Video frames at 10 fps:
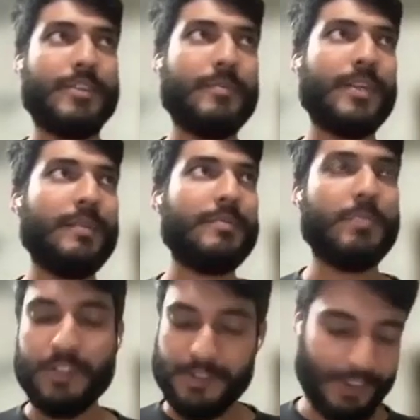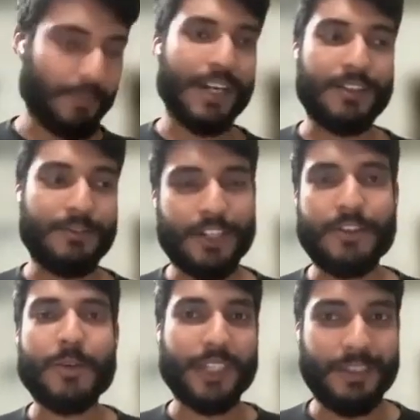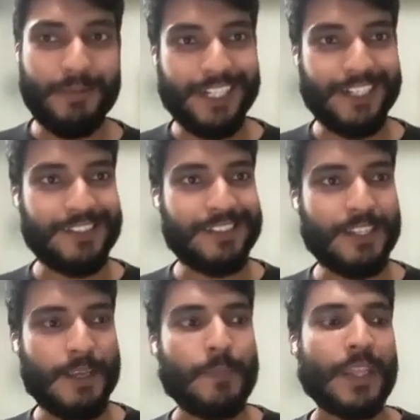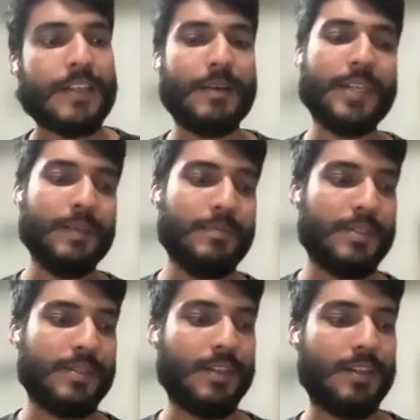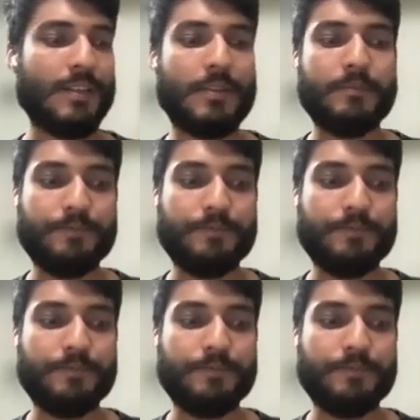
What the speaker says: you know, sometimes, because we are all Wikimedians, sometimes